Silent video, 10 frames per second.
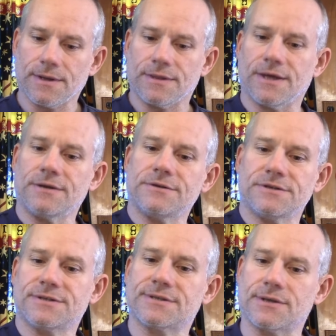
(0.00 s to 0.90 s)
The
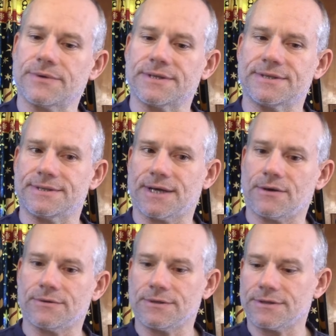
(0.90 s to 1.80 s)
energy's slowing
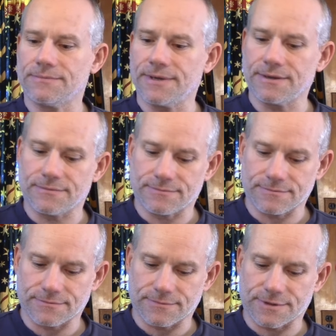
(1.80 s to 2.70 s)
down a little bit,
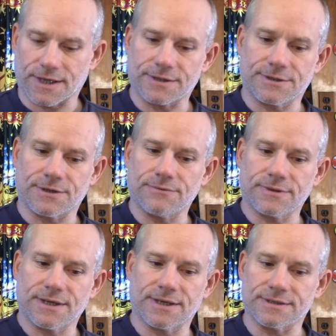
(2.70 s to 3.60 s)
which I don't
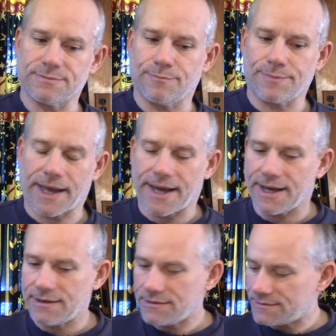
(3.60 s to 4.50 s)
think is
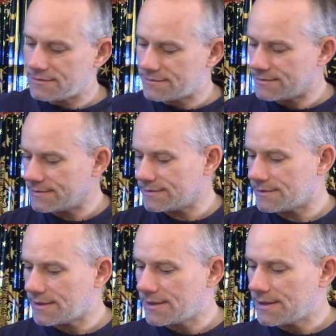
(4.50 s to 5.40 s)
bad,
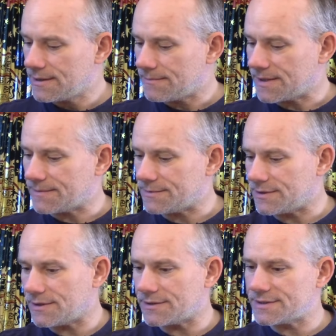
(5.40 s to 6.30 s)
but I'm
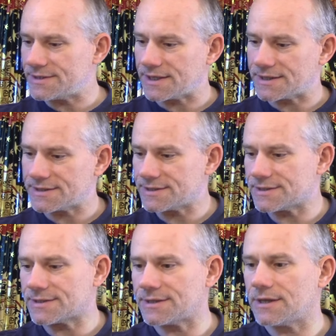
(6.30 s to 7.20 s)
noticing it's
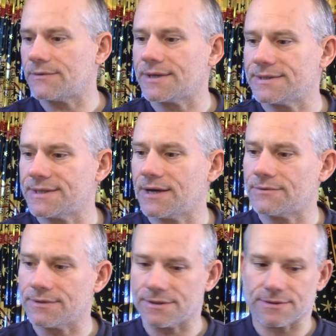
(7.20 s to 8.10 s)
slowing
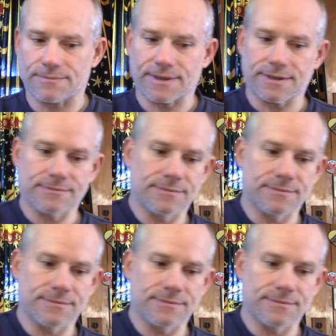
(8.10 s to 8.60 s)
down a little bit.